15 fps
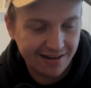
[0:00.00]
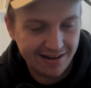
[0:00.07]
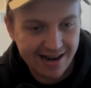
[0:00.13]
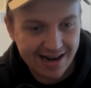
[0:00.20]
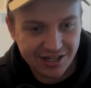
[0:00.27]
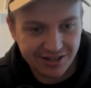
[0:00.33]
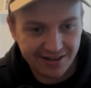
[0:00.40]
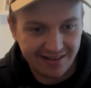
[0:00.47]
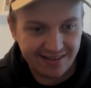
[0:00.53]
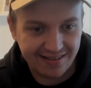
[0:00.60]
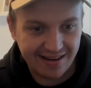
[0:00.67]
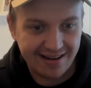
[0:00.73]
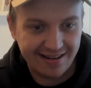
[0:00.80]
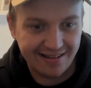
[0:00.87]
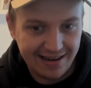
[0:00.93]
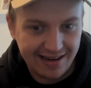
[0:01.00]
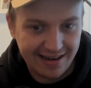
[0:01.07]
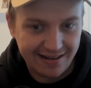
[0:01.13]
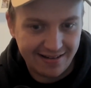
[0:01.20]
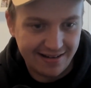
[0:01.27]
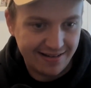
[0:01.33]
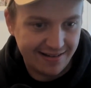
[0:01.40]
you can actually see
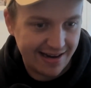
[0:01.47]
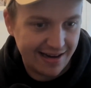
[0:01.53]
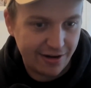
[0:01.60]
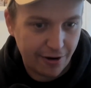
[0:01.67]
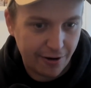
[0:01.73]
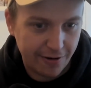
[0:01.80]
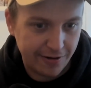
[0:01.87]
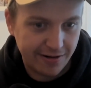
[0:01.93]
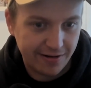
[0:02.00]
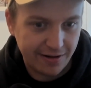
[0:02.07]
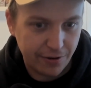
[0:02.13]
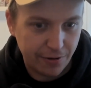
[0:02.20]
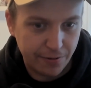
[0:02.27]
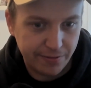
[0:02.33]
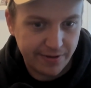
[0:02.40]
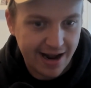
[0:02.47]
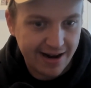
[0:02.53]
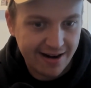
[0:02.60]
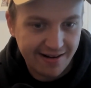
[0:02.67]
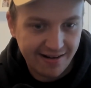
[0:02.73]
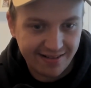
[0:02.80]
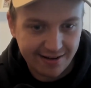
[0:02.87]
the decoded cold
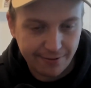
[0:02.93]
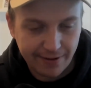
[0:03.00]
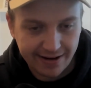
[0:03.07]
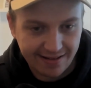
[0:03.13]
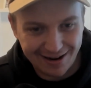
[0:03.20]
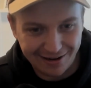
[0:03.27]
data instead of like